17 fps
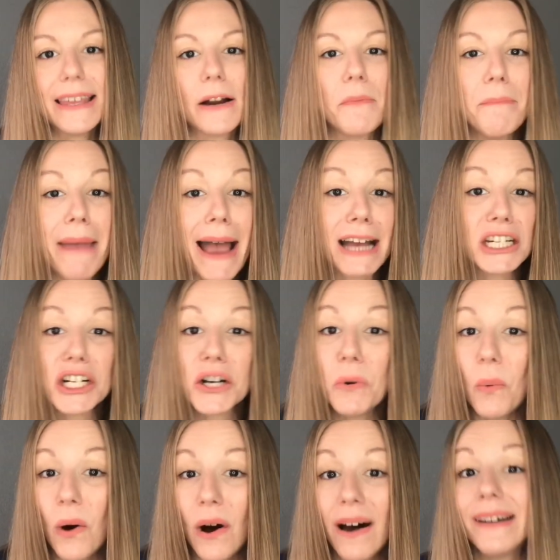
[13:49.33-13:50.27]
their
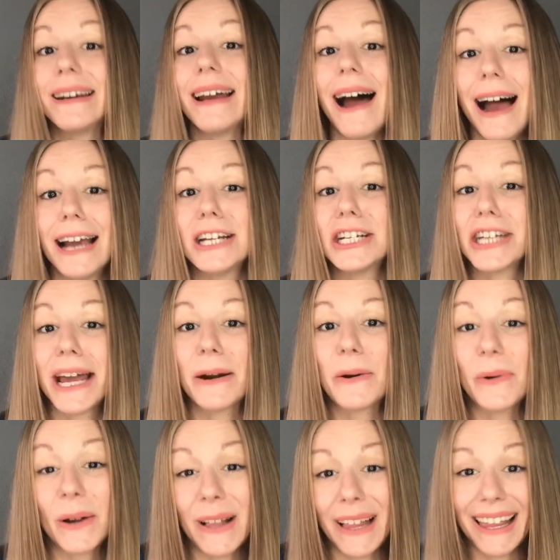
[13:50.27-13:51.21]
Magic Wand
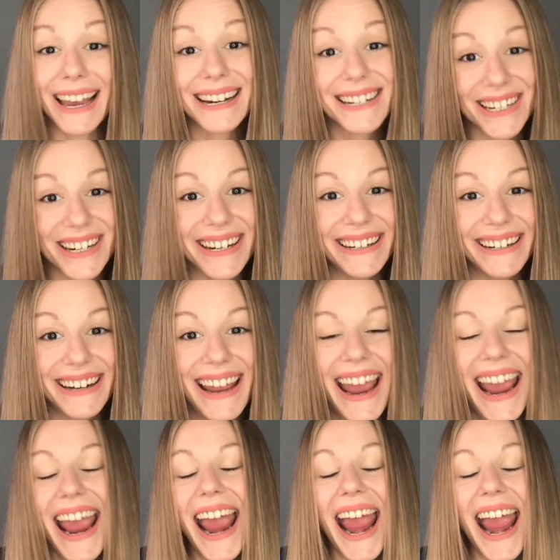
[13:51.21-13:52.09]
eyeshadow collection,